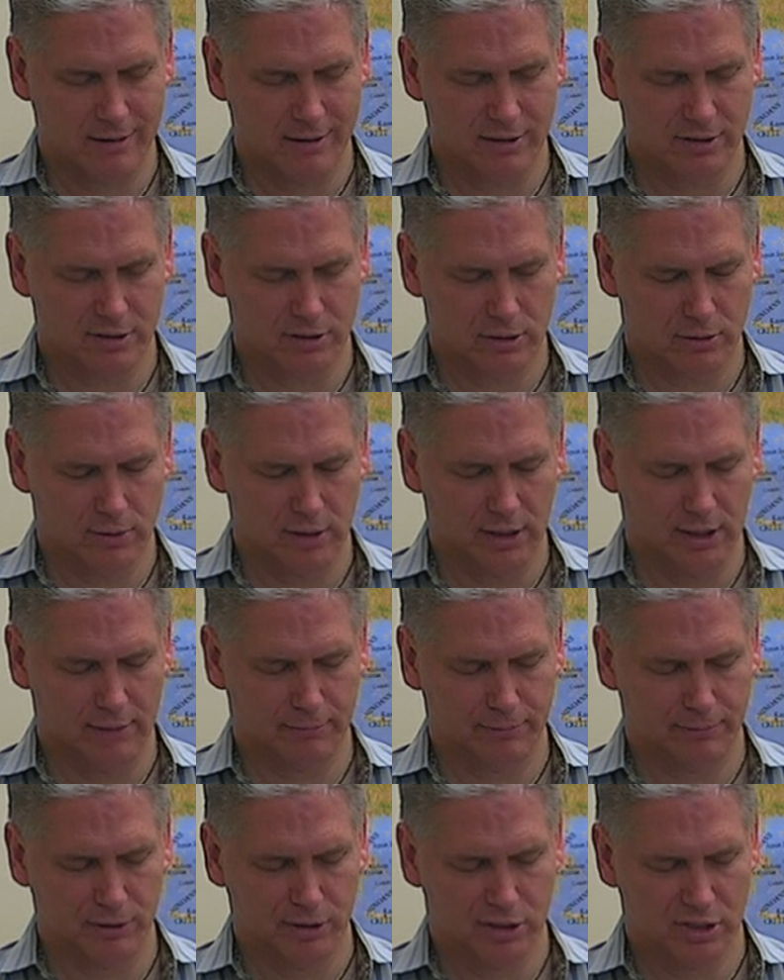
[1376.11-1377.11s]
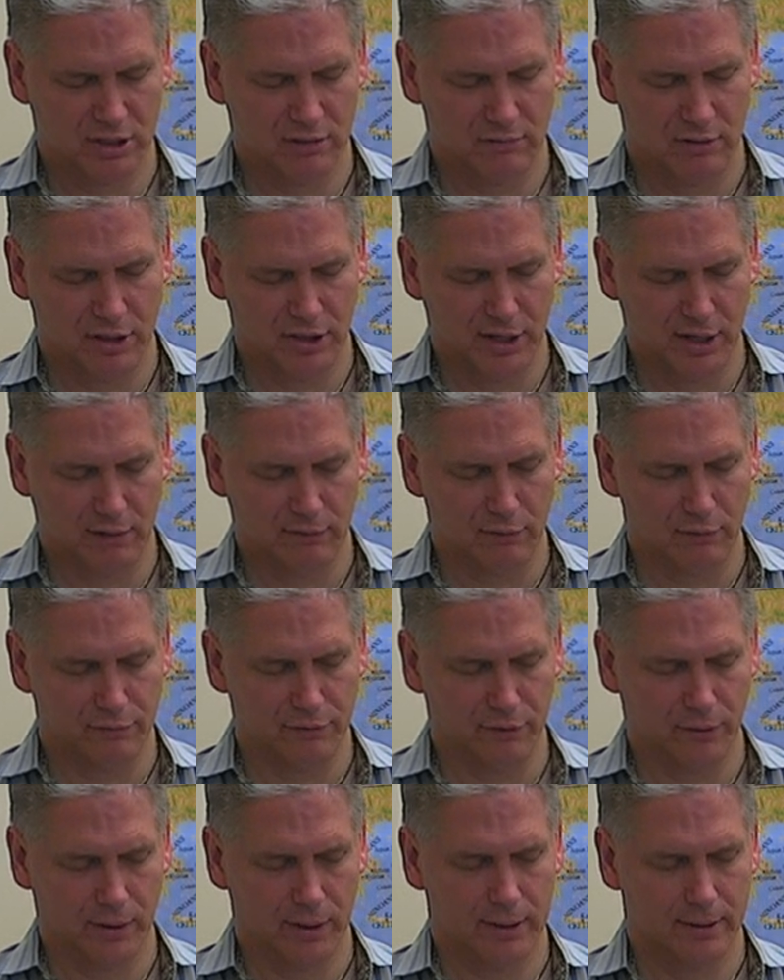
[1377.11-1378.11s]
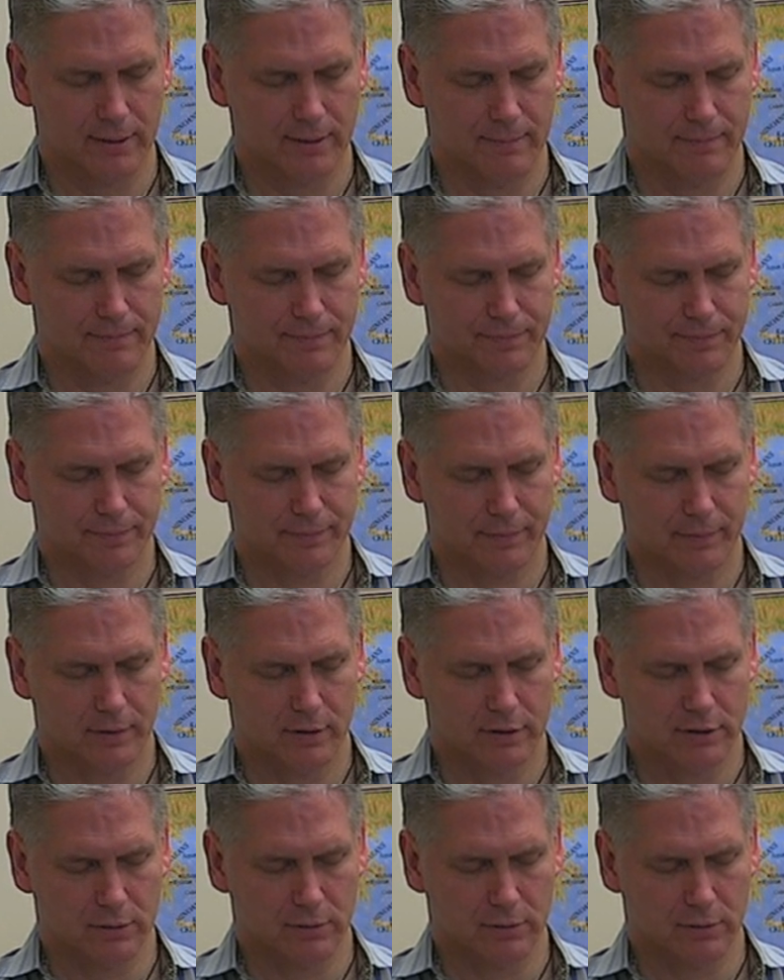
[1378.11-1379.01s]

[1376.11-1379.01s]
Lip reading: and it's greatly appreciative and thankful for it.